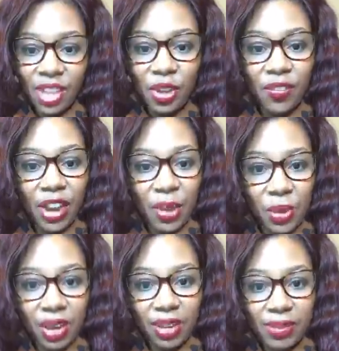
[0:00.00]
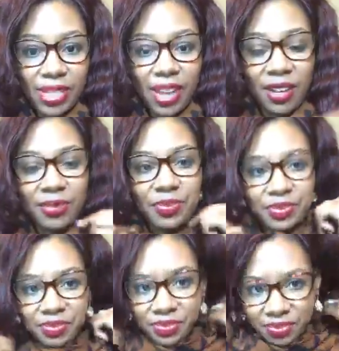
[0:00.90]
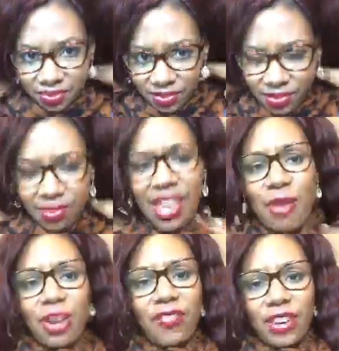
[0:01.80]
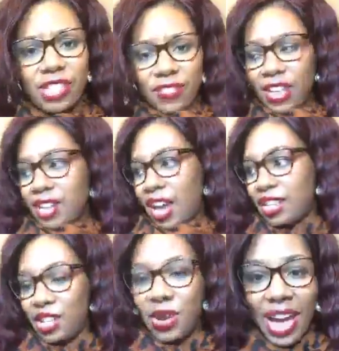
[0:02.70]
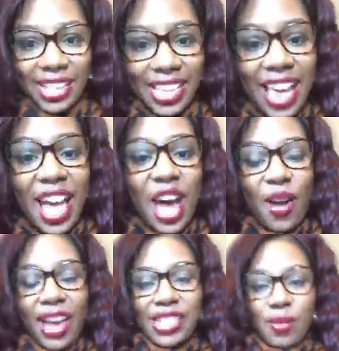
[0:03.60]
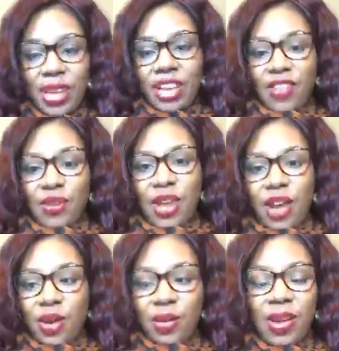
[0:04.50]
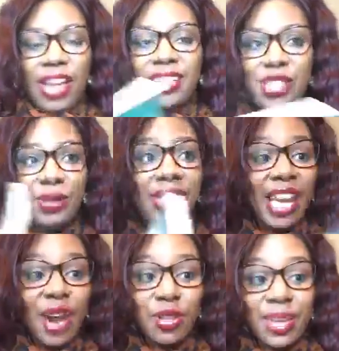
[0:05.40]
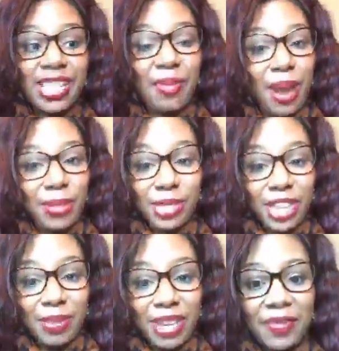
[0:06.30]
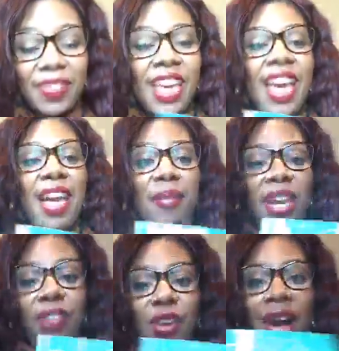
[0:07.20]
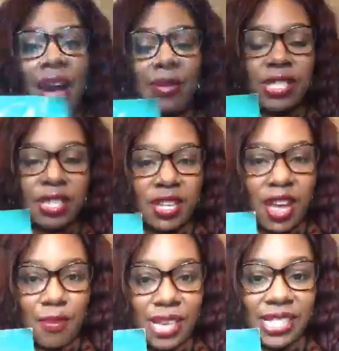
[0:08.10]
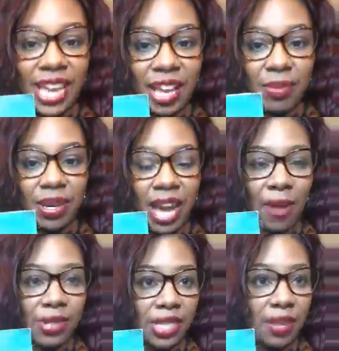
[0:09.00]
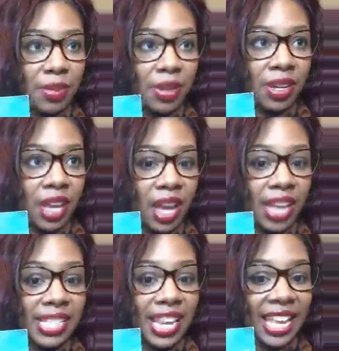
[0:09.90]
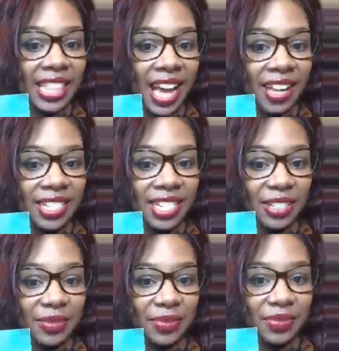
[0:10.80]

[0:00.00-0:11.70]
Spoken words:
You're very welcome, sir. I want to first of all talk to you guys. Okay. So many of you know, and do stay on with me because I promise you it's going to be good. Many of you know, I was in my second book. I was in a book. It's an anthology.